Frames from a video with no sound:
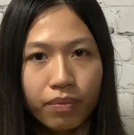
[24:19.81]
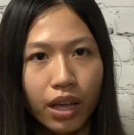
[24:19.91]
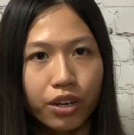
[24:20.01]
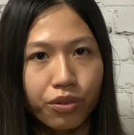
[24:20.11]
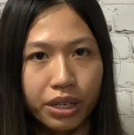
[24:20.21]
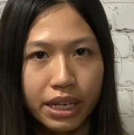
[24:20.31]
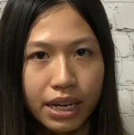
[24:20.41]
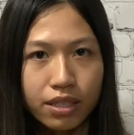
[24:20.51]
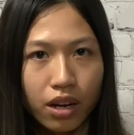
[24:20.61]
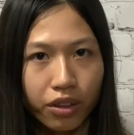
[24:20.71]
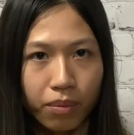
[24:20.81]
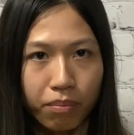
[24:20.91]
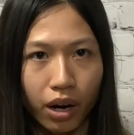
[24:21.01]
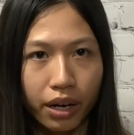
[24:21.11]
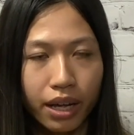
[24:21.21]
ingredient on the
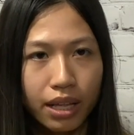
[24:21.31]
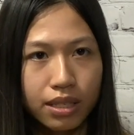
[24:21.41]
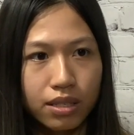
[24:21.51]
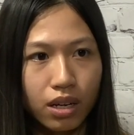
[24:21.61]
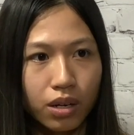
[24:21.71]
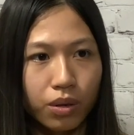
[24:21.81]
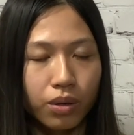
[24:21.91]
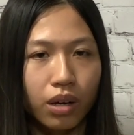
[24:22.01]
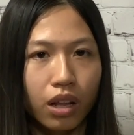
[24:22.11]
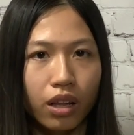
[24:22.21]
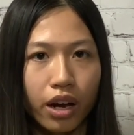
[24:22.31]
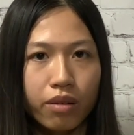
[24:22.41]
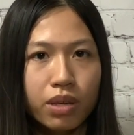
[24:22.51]
market, so a lot of